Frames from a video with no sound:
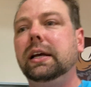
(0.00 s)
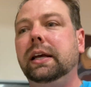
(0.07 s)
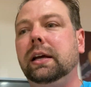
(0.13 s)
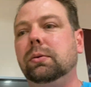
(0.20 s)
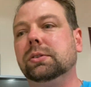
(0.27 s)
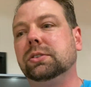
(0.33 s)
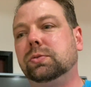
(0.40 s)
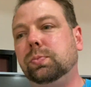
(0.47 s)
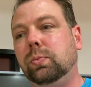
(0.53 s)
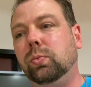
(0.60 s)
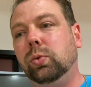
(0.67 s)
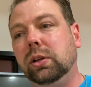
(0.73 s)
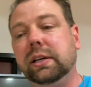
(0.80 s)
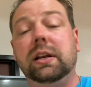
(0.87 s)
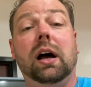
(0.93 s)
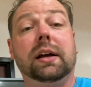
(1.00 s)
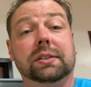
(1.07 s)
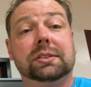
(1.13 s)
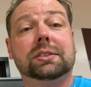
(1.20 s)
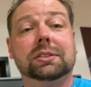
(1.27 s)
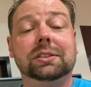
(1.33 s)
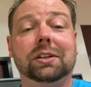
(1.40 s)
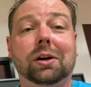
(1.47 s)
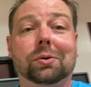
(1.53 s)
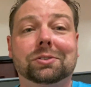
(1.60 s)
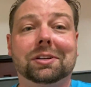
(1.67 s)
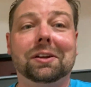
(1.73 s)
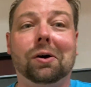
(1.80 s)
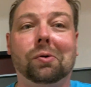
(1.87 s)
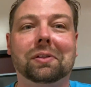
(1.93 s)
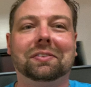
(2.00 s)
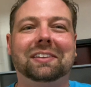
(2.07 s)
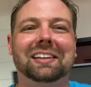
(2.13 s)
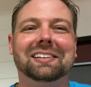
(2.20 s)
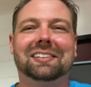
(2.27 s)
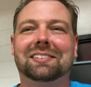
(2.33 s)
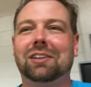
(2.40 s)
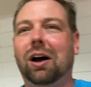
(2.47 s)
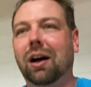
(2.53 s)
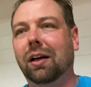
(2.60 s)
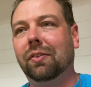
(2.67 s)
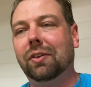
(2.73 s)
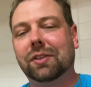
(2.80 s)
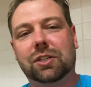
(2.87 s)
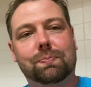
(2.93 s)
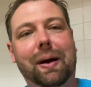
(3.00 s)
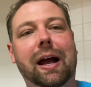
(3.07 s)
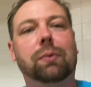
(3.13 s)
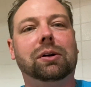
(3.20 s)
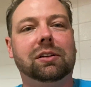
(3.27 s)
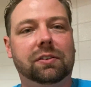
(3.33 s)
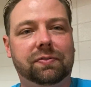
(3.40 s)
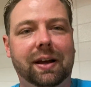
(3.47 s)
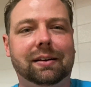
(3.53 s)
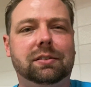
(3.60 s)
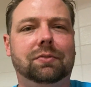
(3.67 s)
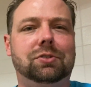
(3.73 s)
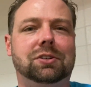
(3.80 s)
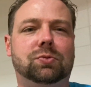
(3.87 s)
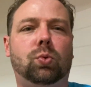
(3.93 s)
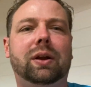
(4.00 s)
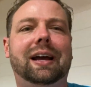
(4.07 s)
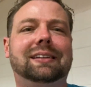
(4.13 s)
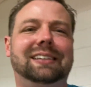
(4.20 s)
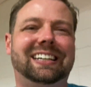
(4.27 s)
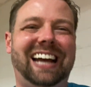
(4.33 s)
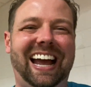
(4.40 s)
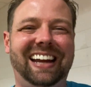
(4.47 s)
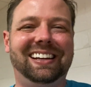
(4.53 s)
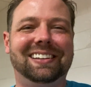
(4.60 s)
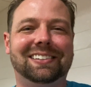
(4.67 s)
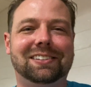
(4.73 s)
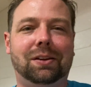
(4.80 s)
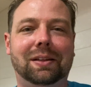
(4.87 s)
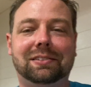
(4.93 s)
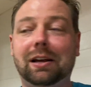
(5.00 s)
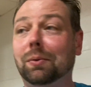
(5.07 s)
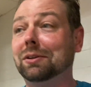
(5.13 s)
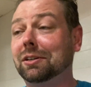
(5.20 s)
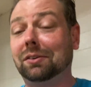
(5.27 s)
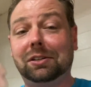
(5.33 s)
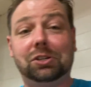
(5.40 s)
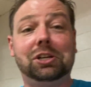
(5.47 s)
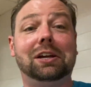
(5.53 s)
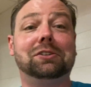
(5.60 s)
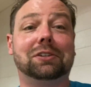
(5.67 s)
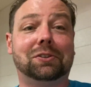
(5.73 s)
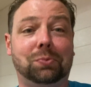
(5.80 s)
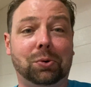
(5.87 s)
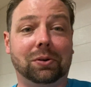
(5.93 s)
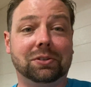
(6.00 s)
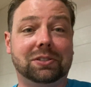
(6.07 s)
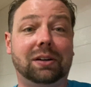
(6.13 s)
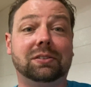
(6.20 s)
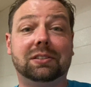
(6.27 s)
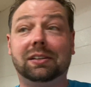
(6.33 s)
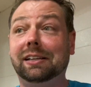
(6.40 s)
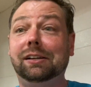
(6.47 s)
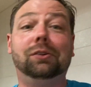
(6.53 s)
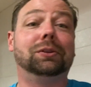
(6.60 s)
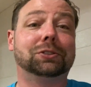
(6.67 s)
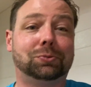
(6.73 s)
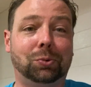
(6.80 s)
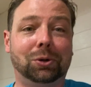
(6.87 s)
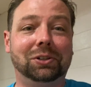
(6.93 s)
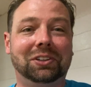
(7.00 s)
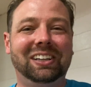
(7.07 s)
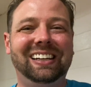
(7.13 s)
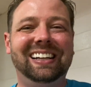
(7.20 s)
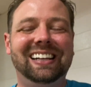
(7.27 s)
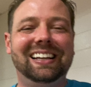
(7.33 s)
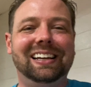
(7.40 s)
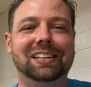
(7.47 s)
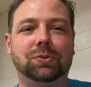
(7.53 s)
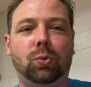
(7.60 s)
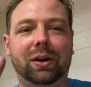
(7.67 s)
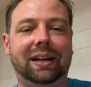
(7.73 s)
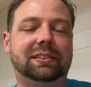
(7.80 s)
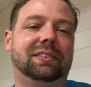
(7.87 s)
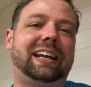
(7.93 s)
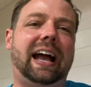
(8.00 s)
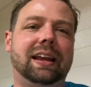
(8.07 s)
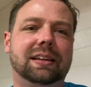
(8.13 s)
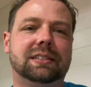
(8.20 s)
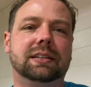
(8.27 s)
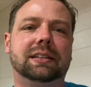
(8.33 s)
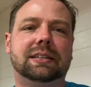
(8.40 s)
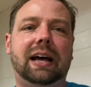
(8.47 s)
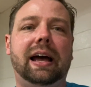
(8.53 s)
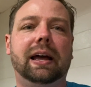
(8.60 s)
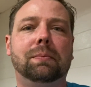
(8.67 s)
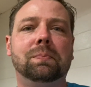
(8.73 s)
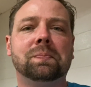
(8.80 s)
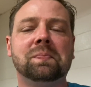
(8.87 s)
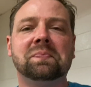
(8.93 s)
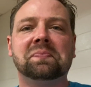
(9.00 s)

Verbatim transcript: it was really nice, you know, to know that they saw the spiral effect of just one act of kindness. You know, that's how we start to change this world, start to heal this world, is one act of kindness at a time.